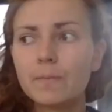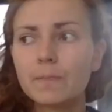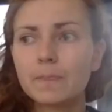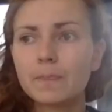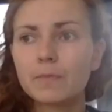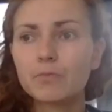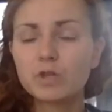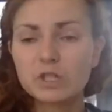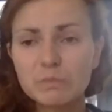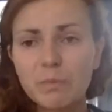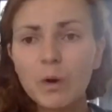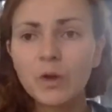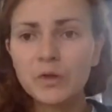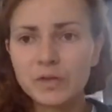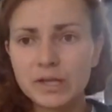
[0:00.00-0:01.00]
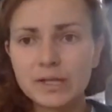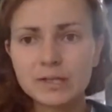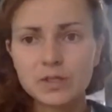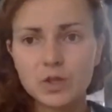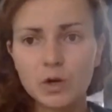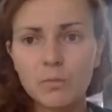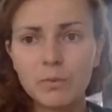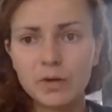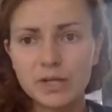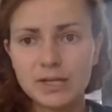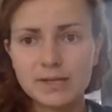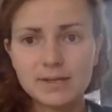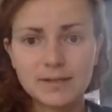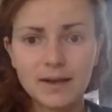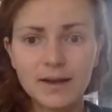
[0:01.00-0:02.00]
responding to your
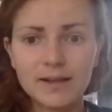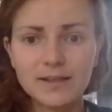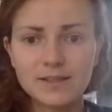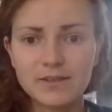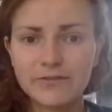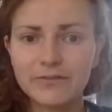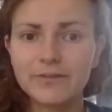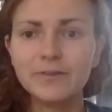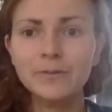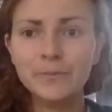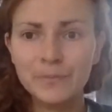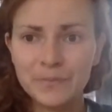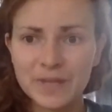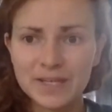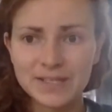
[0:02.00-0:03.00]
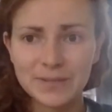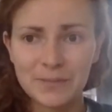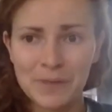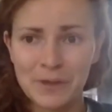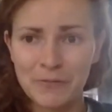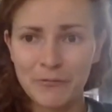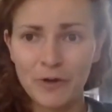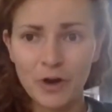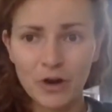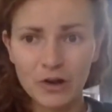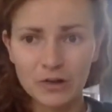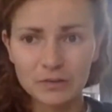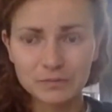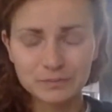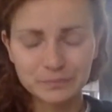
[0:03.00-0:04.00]
body's signs of there's something
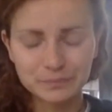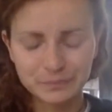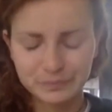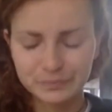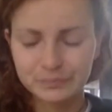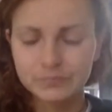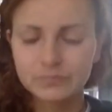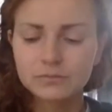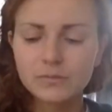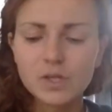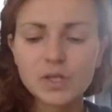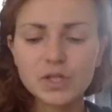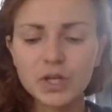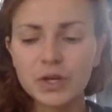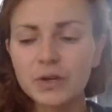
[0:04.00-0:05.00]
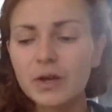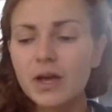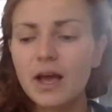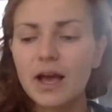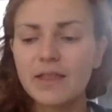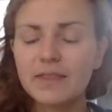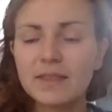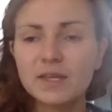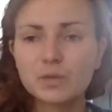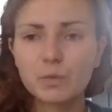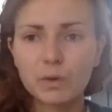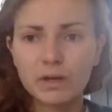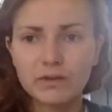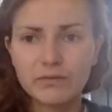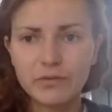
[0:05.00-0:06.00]
wrong. So I think that's
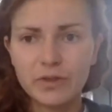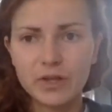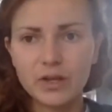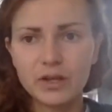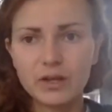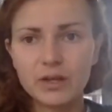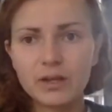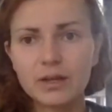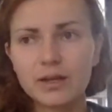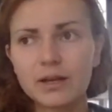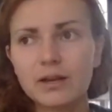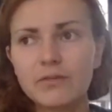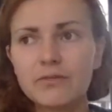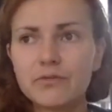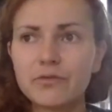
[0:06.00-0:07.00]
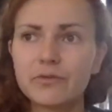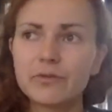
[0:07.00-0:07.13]
one of the kind of